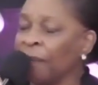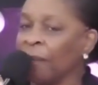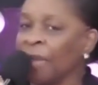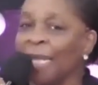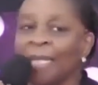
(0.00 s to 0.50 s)

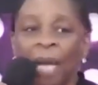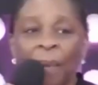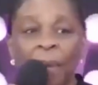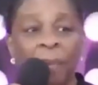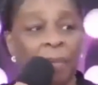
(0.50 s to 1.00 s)
That's how
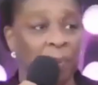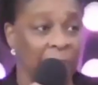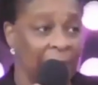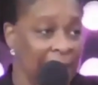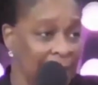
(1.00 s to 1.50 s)
I was
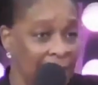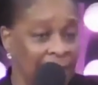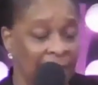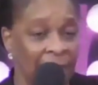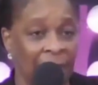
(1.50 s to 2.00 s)
raised.
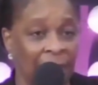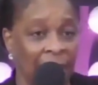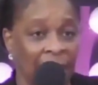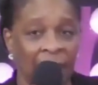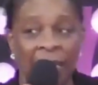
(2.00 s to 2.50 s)

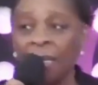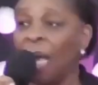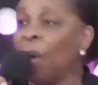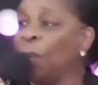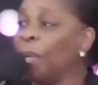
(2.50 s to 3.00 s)
That's
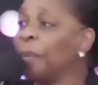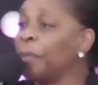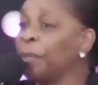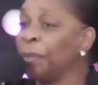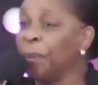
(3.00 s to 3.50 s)
how we
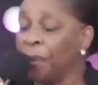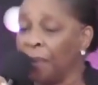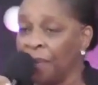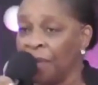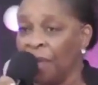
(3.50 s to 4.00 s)
were
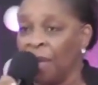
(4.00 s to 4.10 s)
taught.